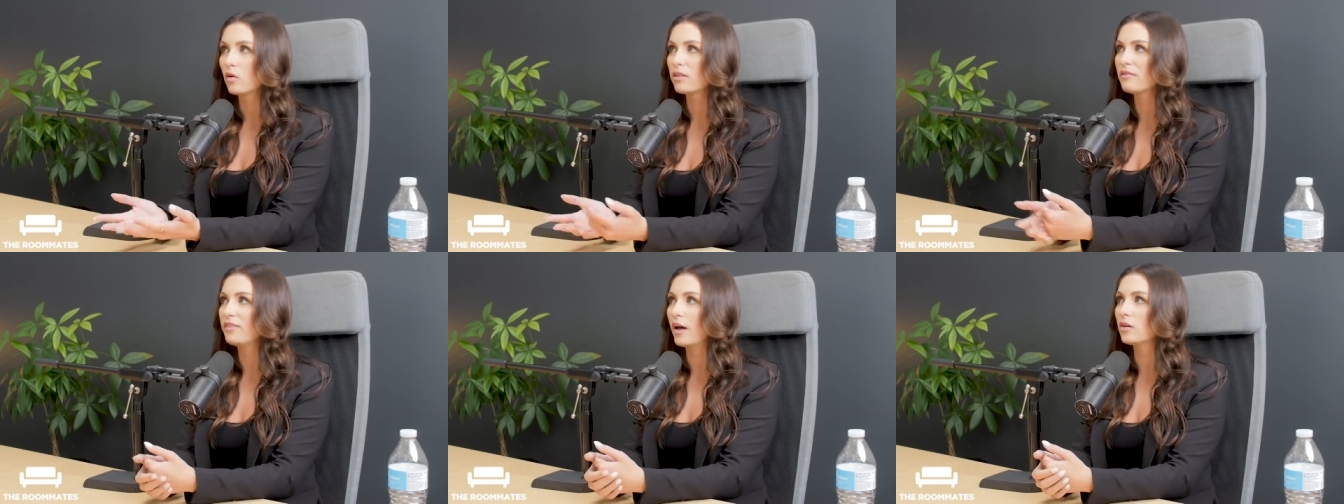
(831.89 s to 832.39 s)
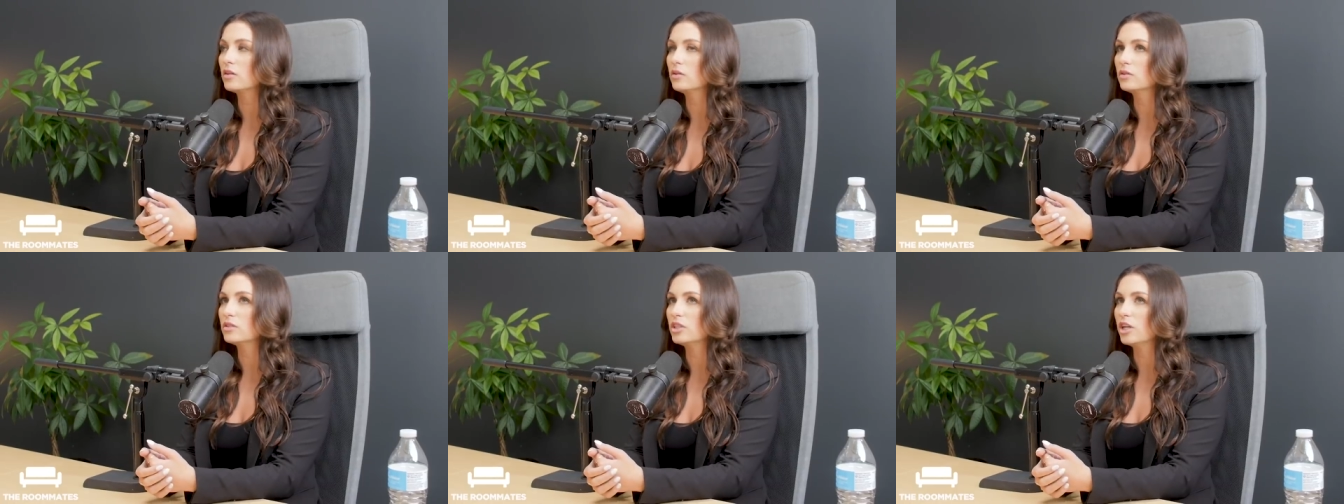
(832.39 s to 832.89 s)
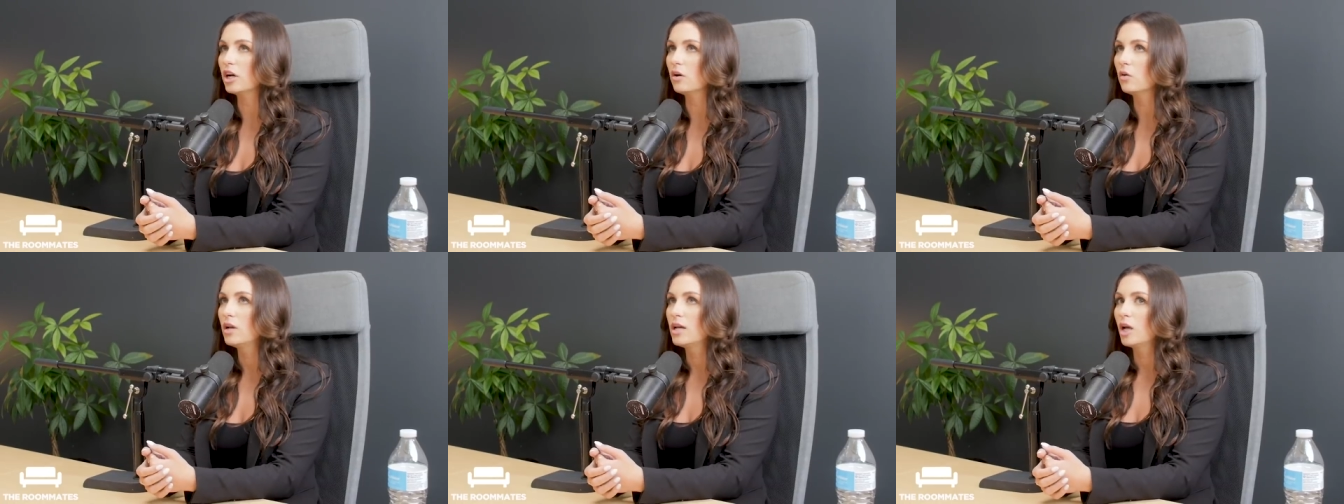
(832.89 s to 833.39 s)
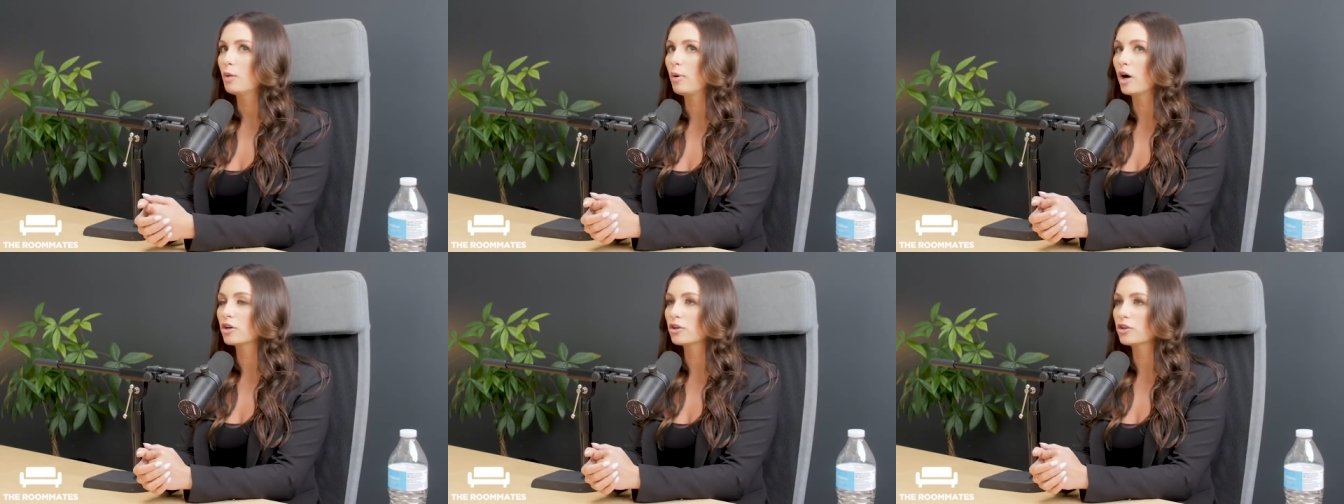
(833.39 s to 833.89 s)
or that values, you know, a
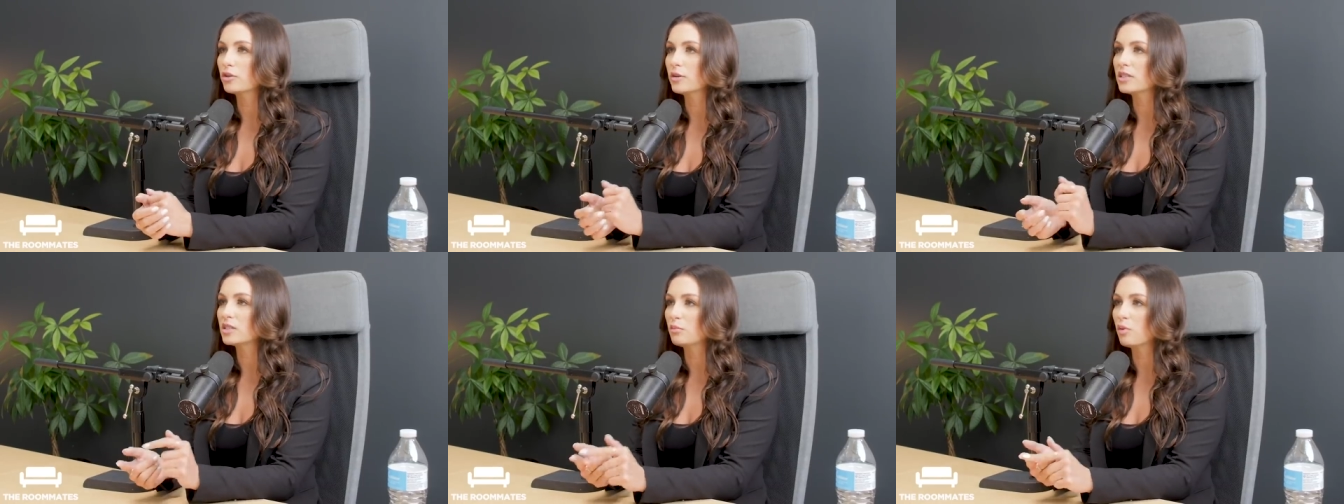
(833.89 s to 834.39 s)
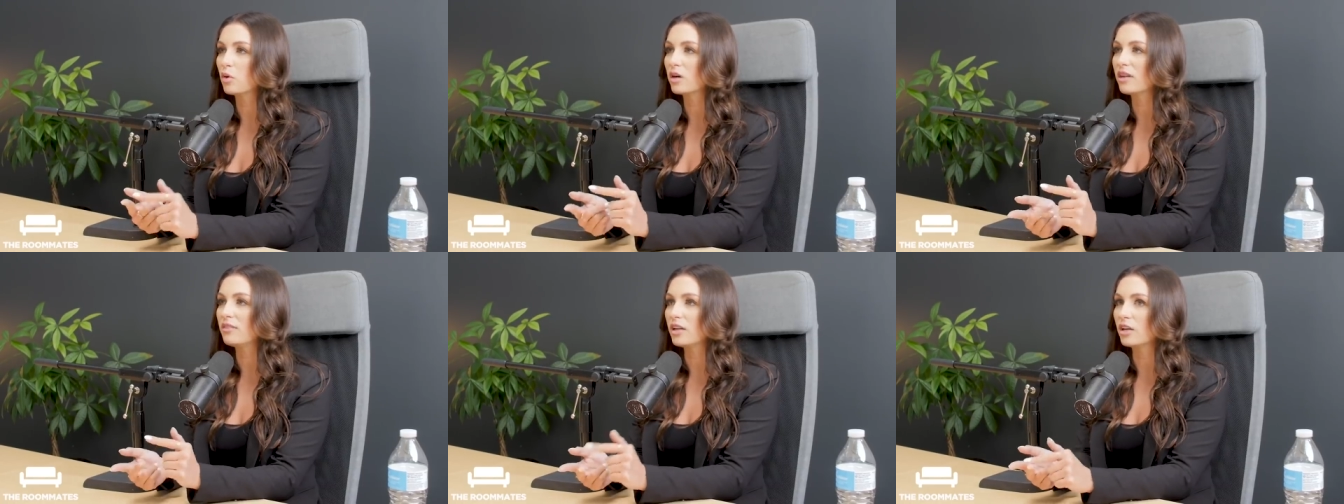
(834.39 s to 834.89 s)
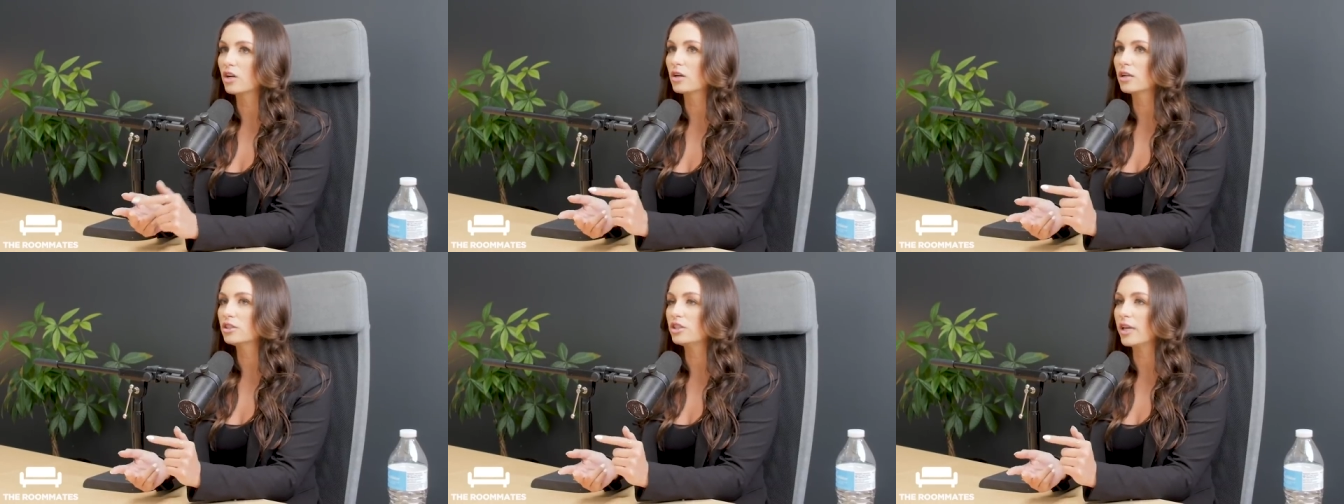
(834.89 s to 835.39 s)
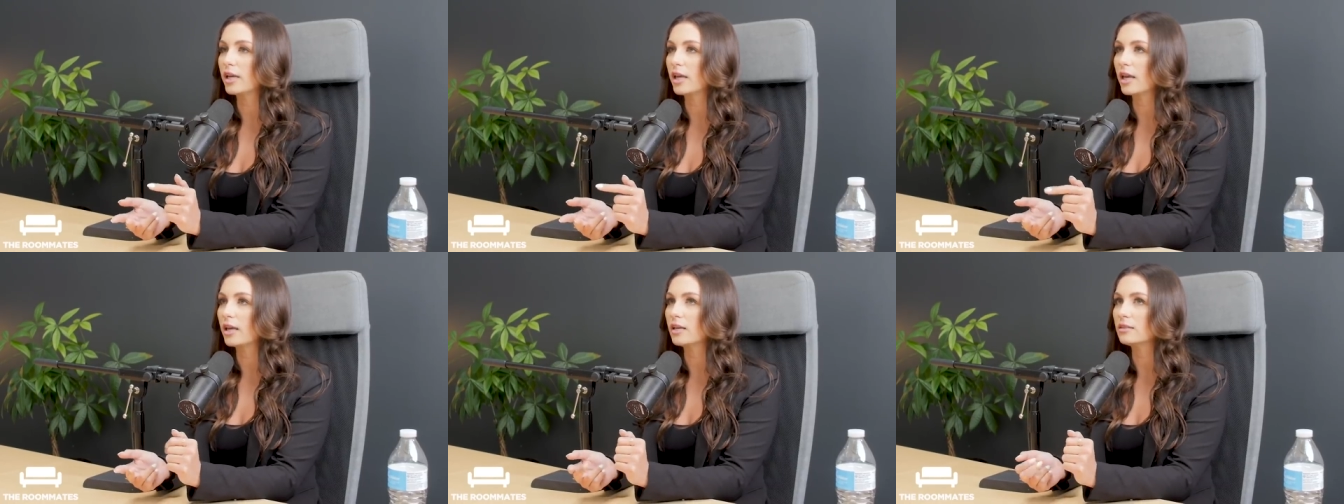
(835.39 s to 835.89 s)
partner who is supportive and
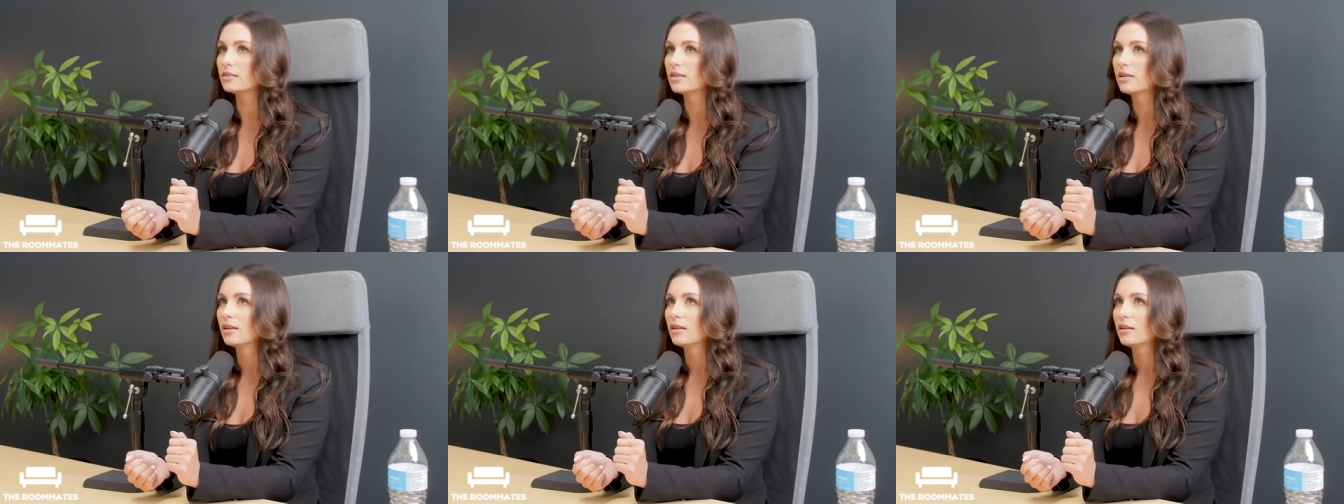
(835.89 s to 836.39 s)
encouraging and,